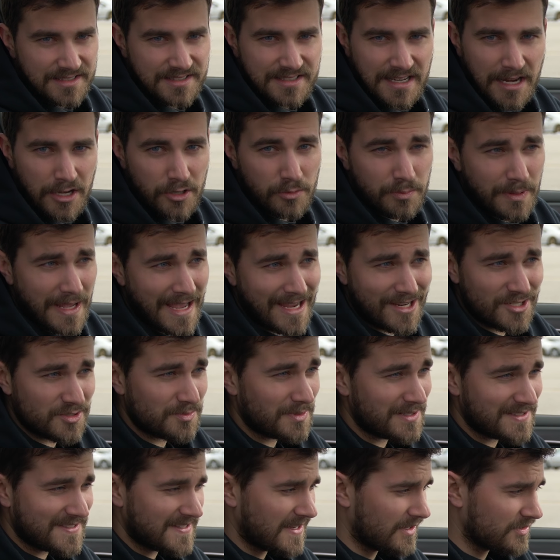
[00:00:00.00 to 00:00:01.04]
the standard package,
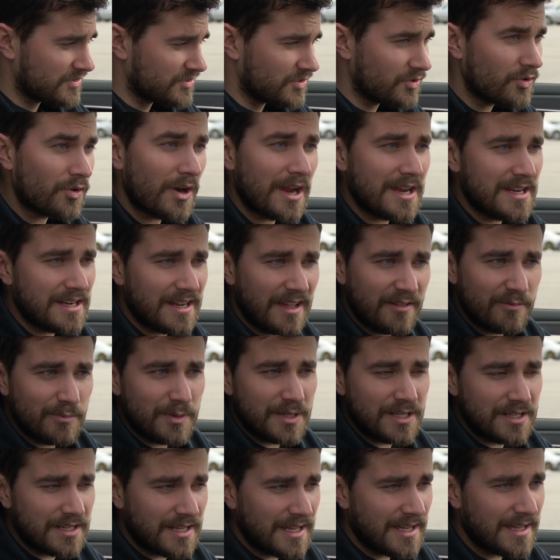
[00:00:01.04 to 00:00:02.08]
but it sounds great. I've
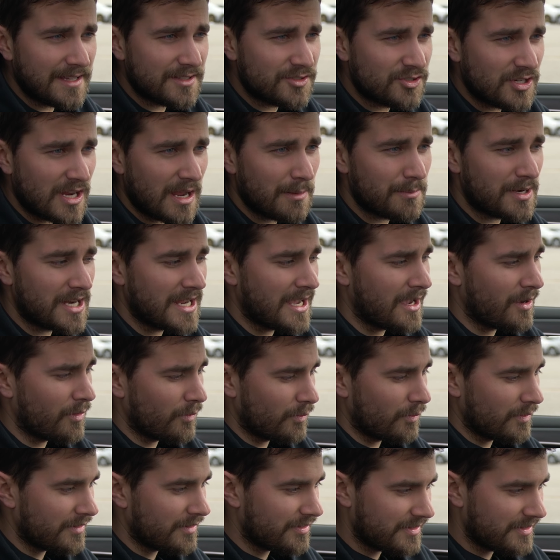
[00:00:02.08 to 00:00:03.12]
been jamming out
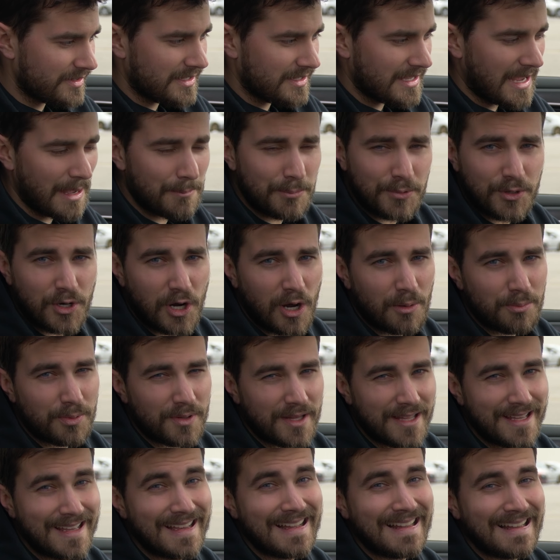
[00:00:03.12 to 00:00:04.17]
with the Apple
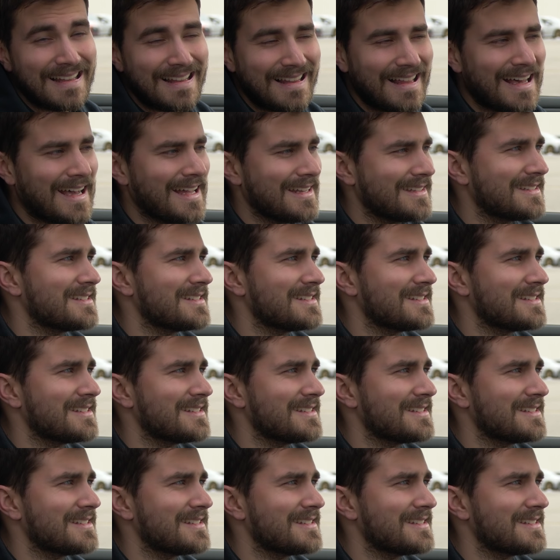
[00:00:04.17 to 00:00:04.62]
CarPlay a lot.